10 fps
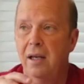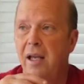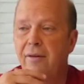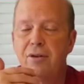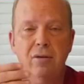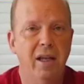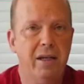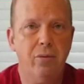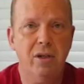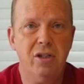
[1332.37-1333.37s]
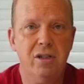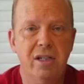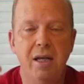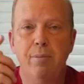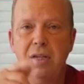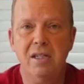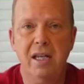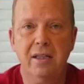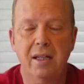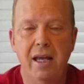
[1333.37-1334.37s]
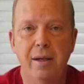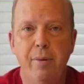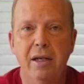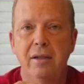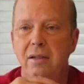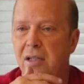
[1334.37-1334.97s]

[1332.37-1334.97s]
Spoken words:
If you like what you see, please hit the like button,